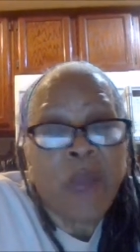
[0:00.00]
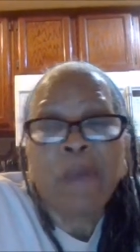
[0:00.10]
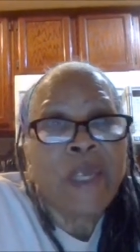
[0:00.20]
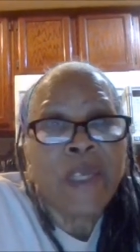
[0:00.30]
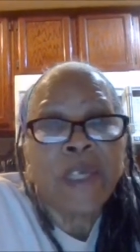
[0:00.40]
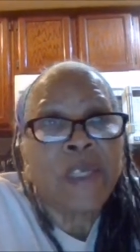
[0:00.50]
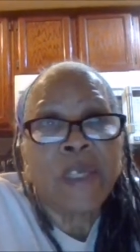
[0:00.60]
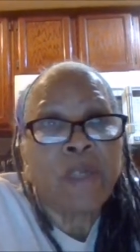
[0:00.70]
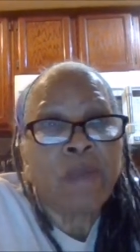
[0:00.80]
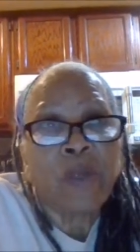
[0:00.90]
I mean, I can't tell
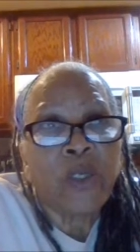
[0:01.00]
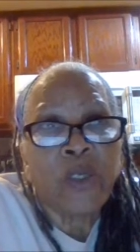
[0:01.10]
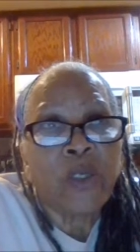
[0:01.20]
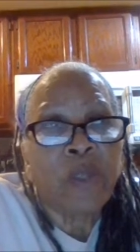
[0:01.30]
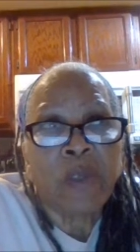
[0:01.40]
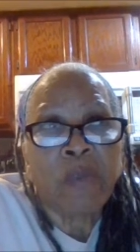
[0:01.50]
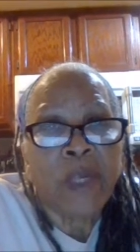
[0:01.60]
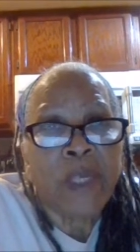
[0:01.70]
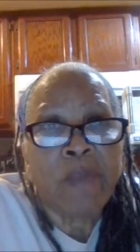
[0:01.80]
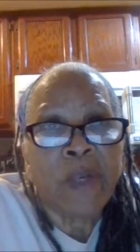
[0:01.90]
anybody what to do with your
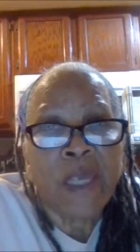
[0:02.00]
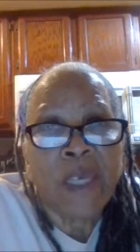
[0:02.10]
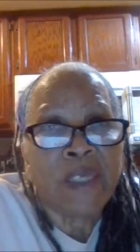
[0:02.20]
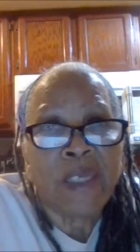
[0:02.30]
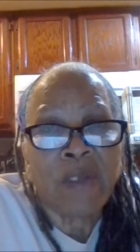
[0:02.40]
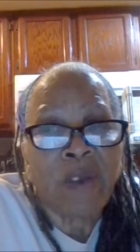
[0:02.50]
money, but like I said,